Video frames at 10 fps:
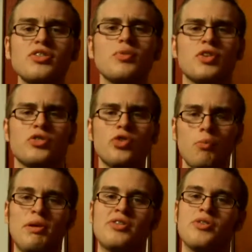soup for the soul
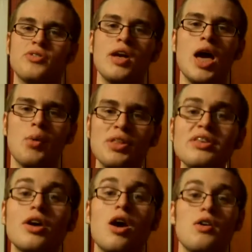pictures, and what
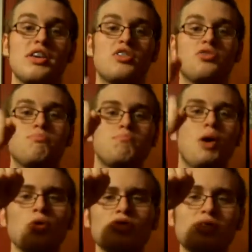these are these
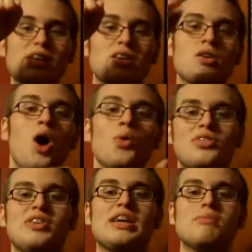poster that you always
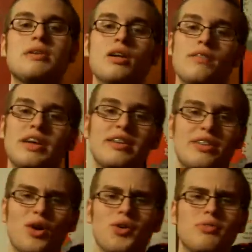see in the middle of it,
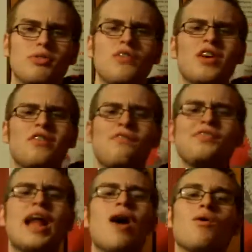that's always something of a
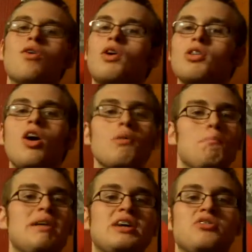flower, or a long
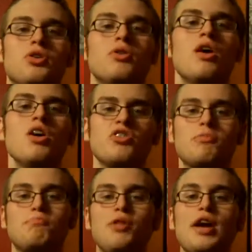beach, or
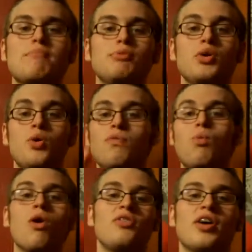just plain blue with
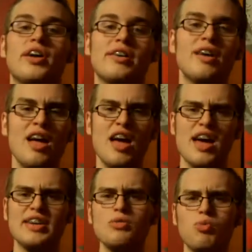words on it.
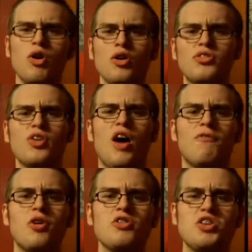And these words
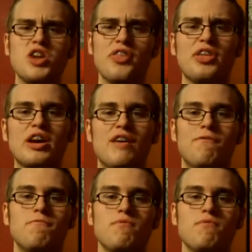offer nothing of